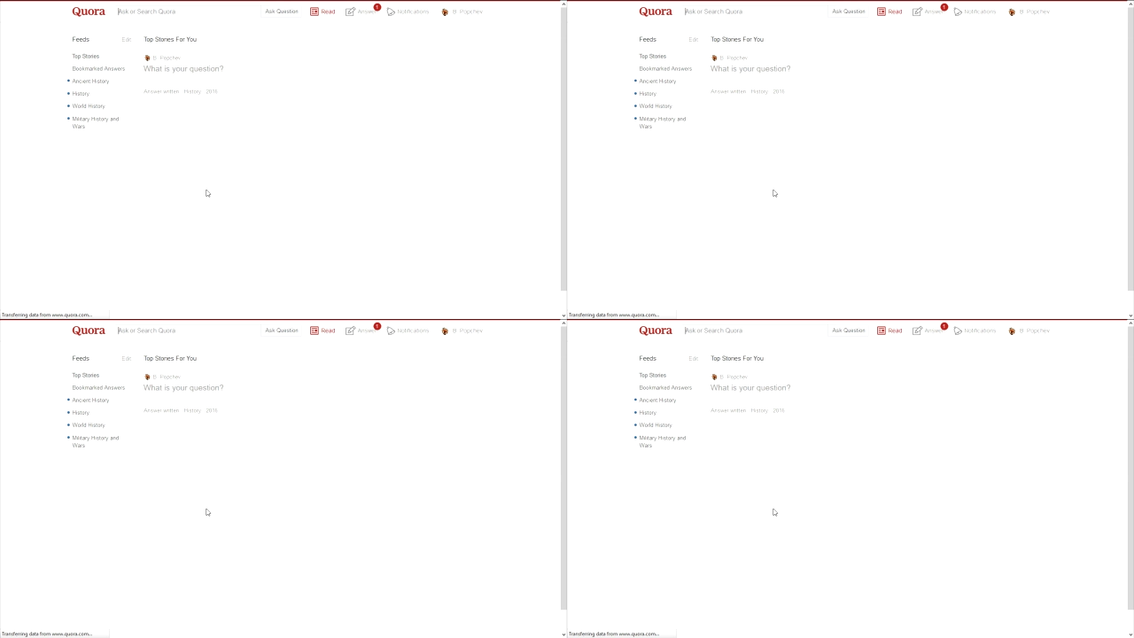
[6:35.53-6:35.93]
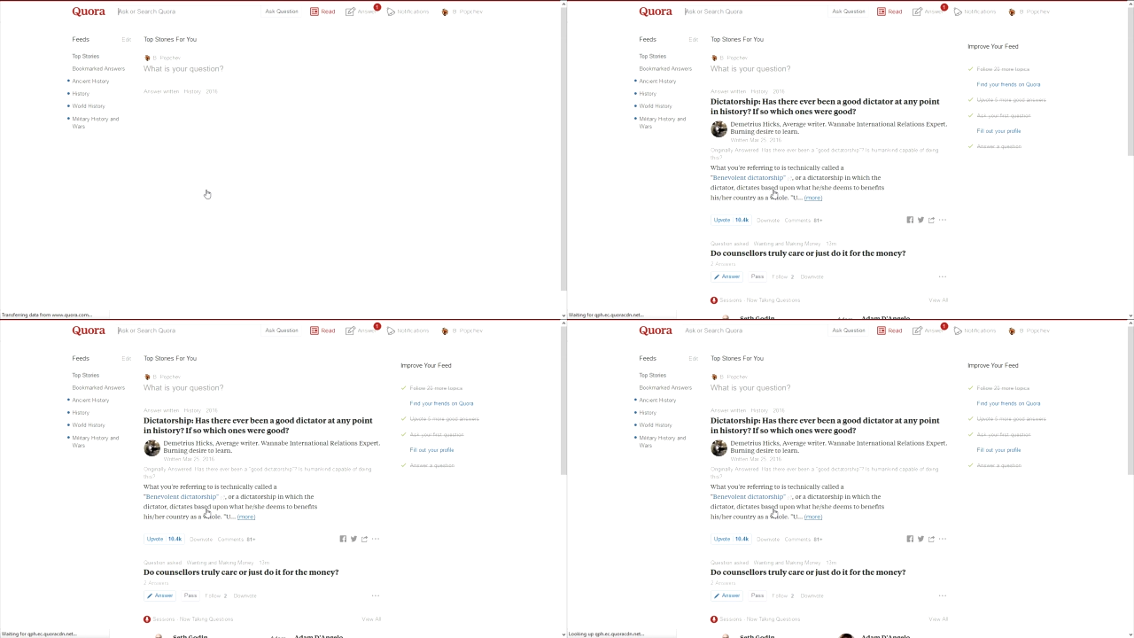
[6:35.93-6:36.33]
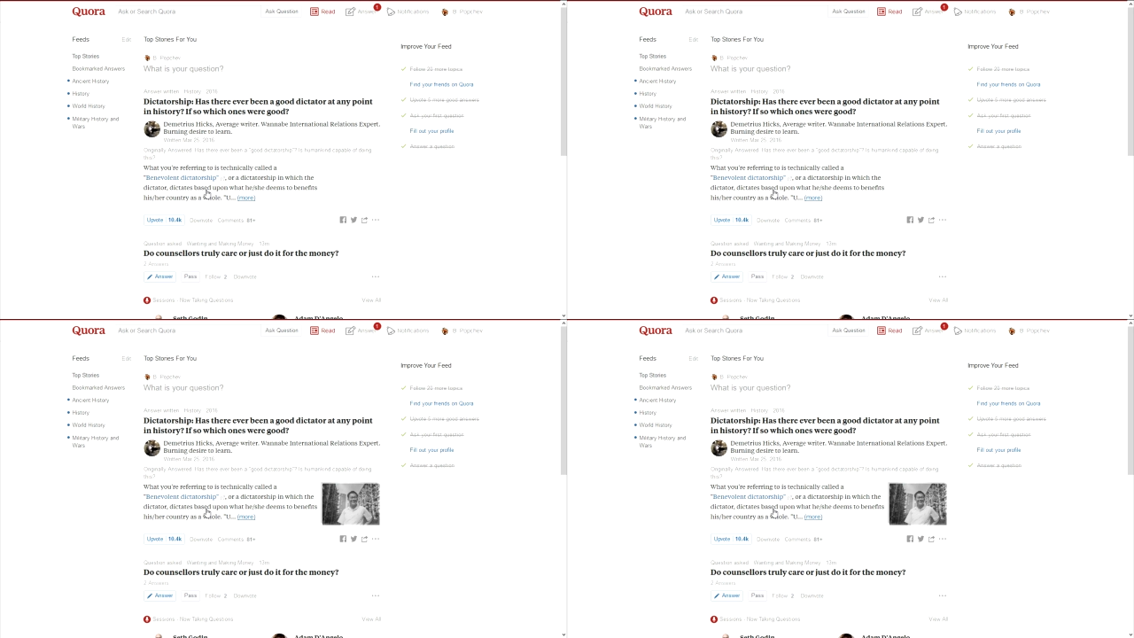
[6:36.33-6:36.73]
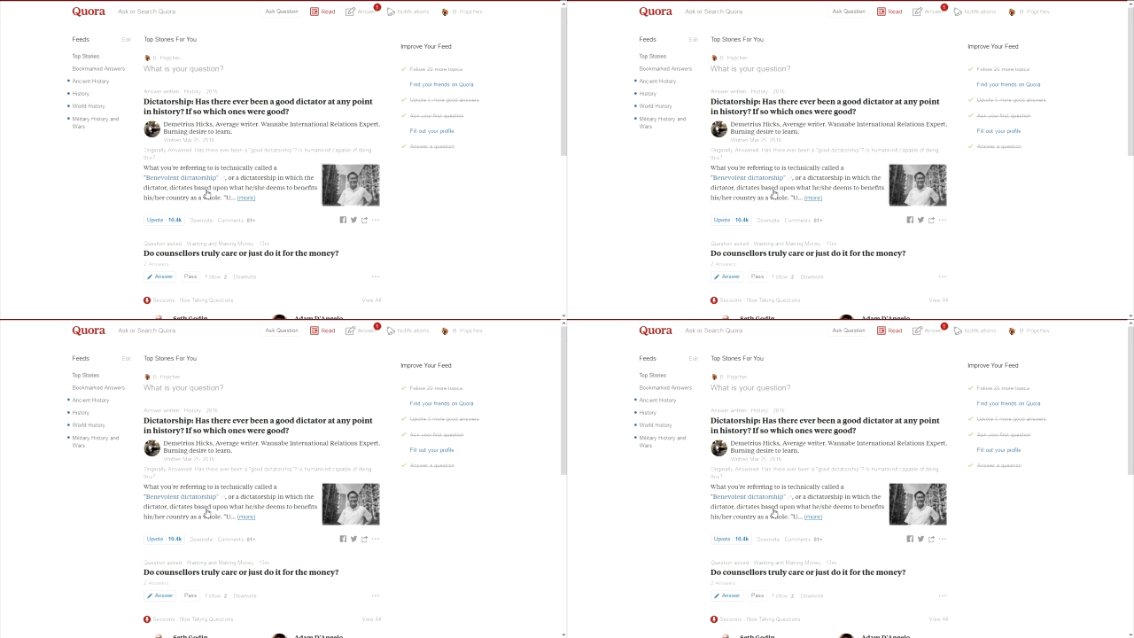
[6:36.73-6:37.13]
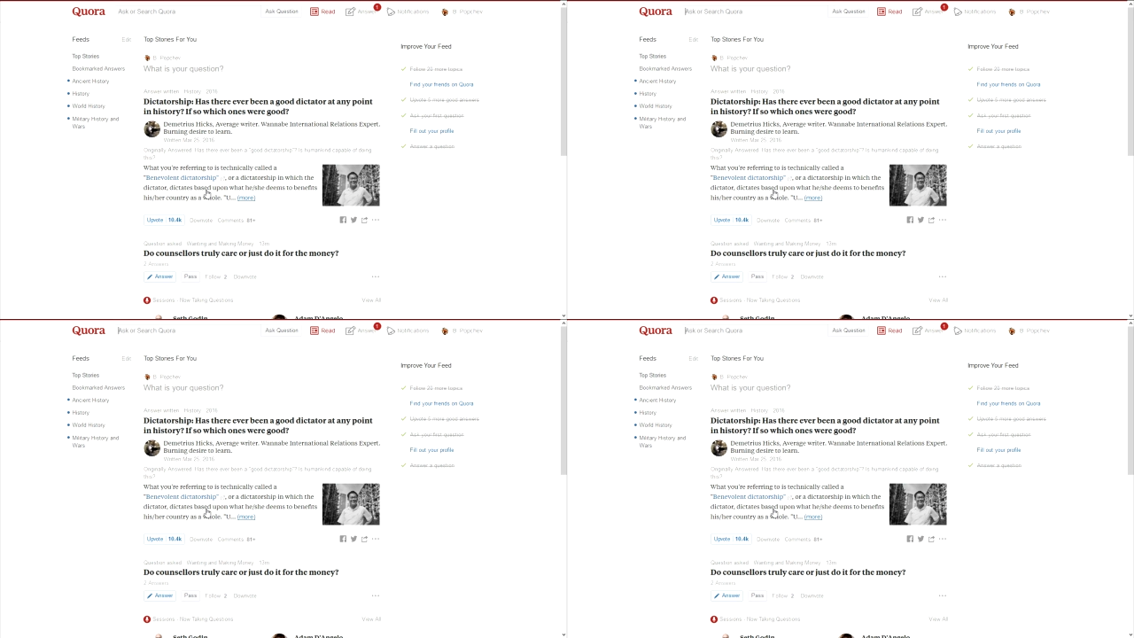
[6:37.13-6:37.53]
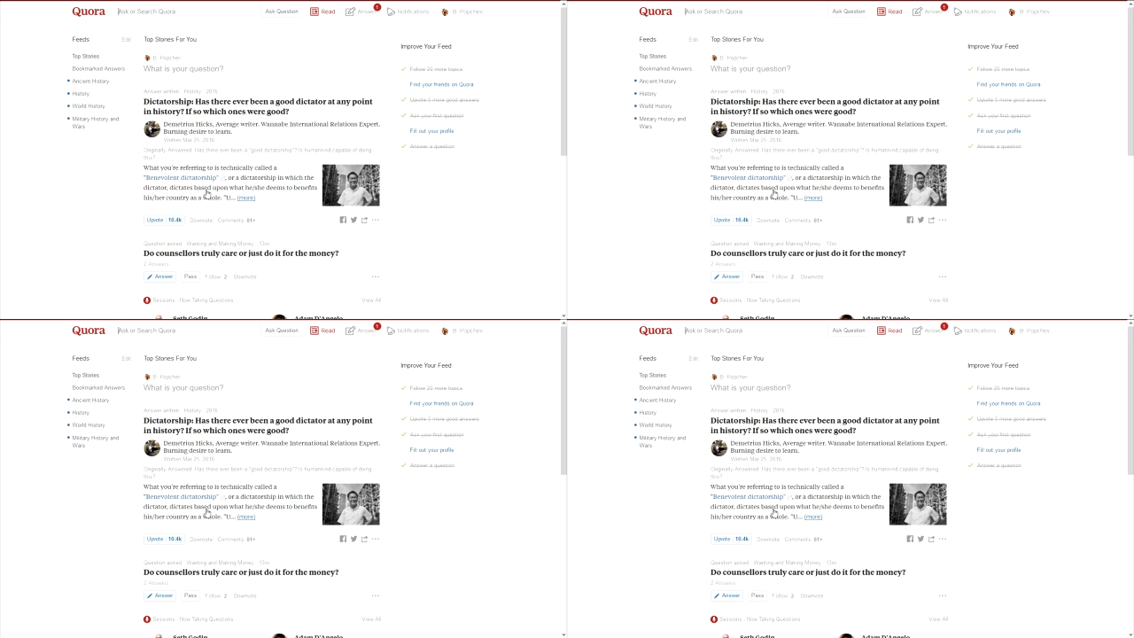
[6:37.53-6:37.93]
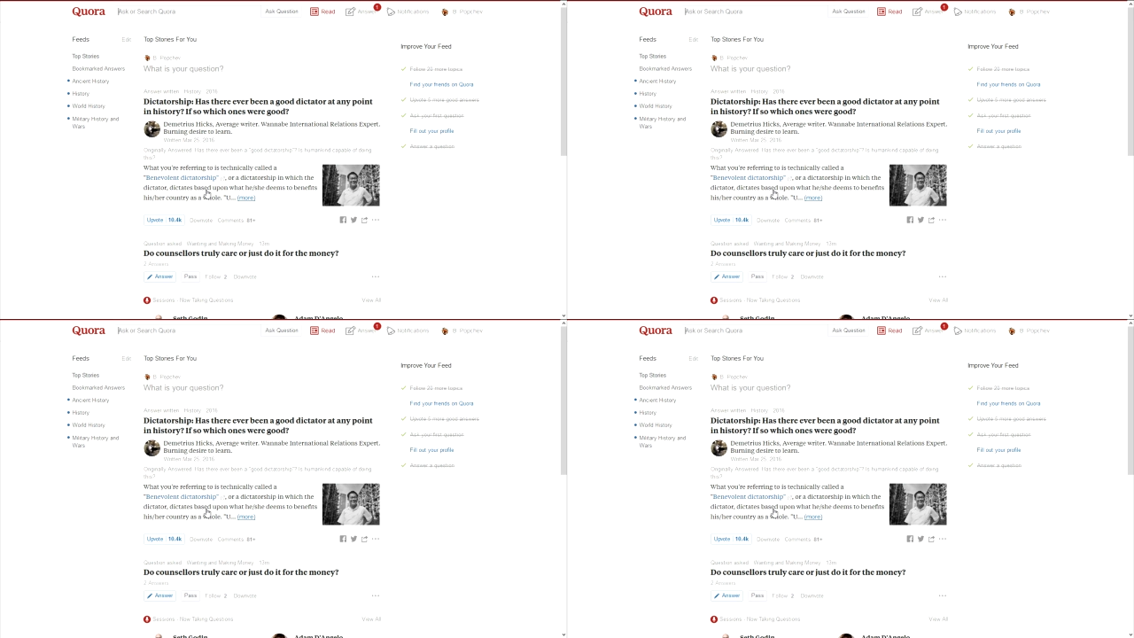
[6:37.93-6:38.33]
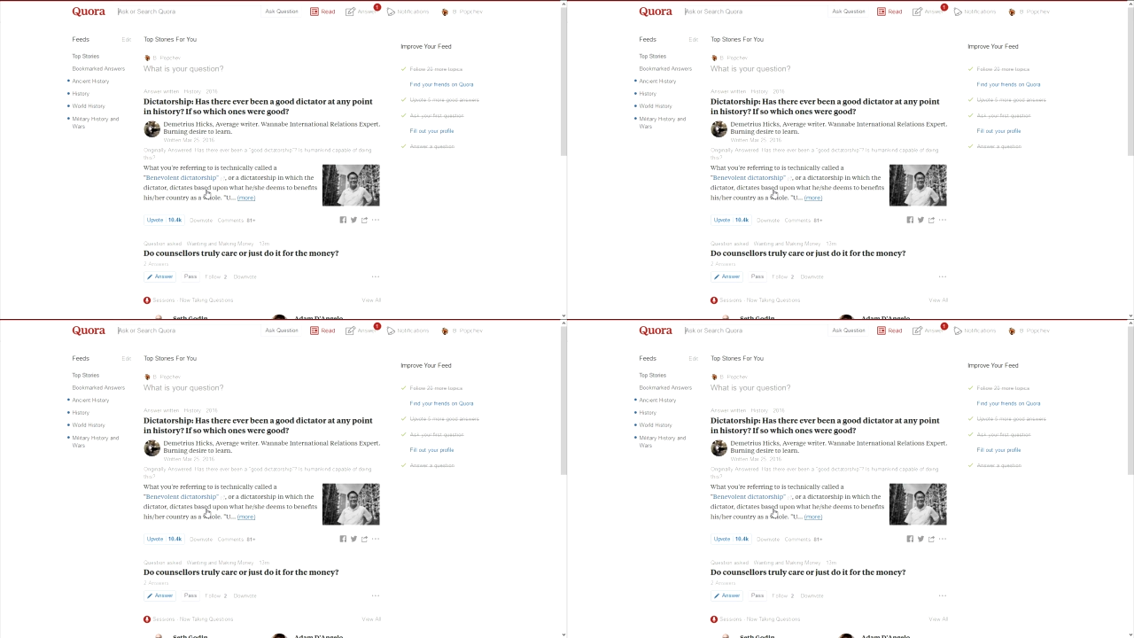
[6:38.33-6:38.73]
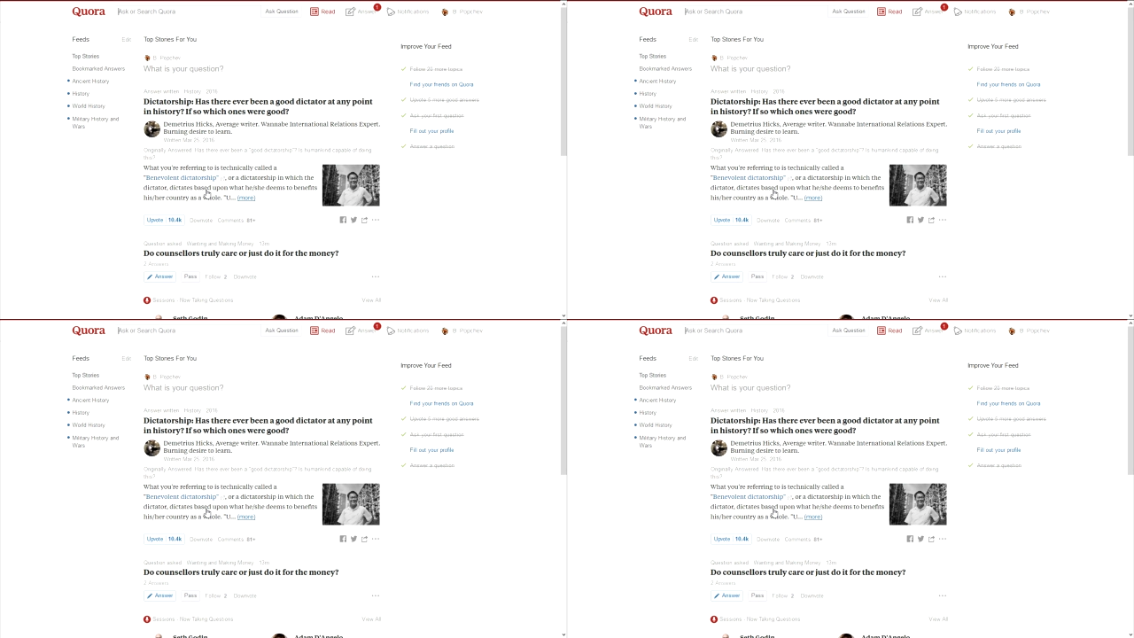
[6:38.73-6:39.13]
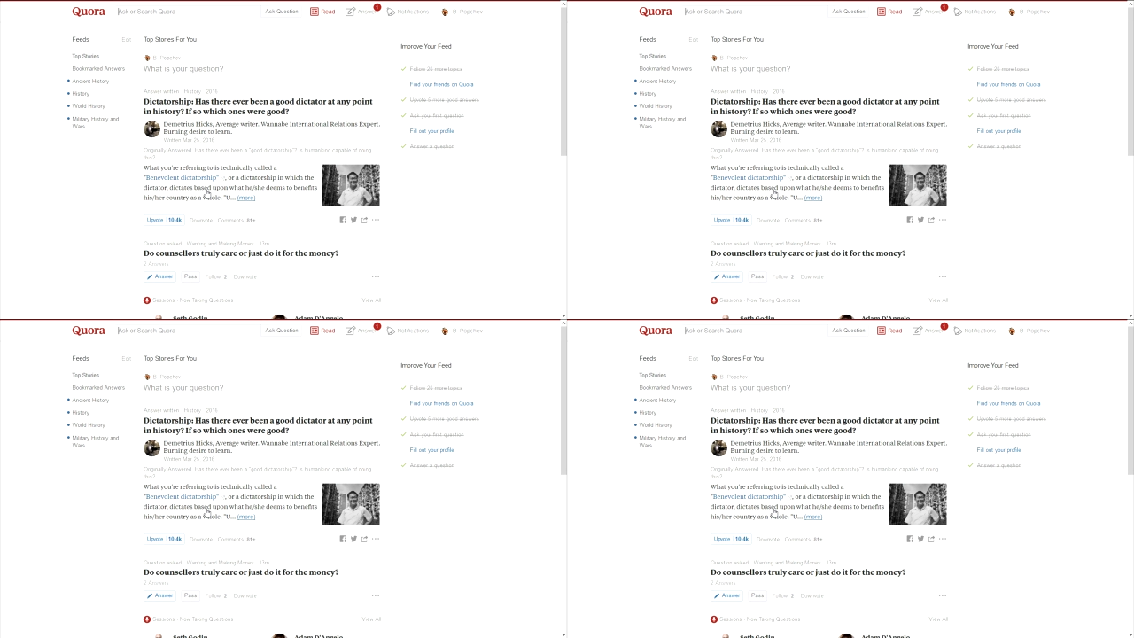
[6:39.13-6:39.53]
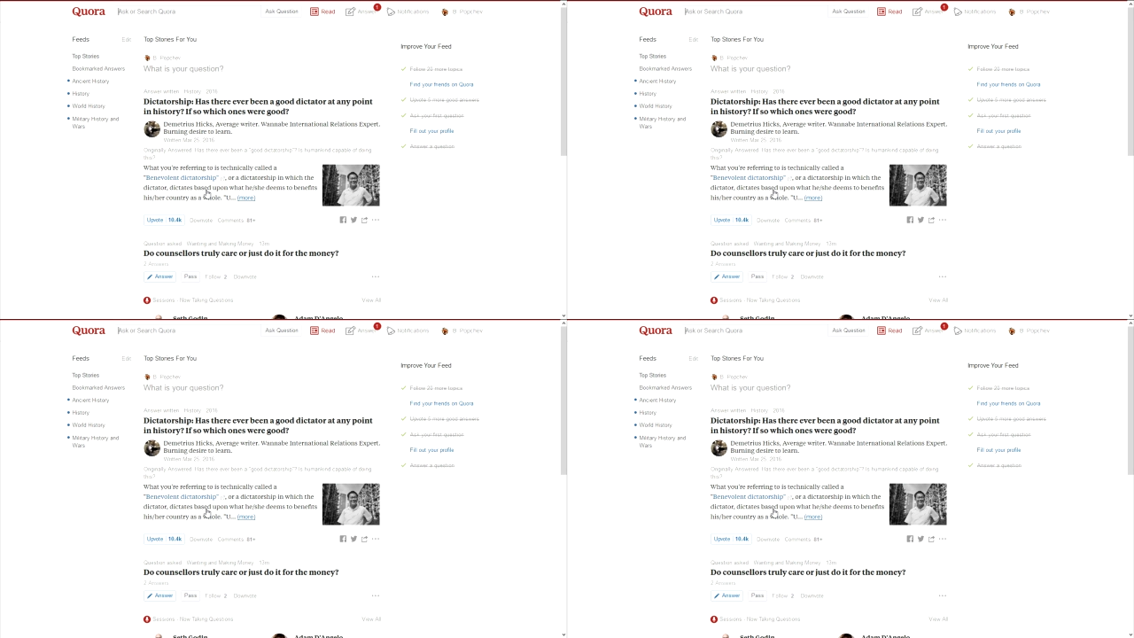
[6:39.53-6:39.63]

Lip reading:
No face is visible, so there are no lips to read.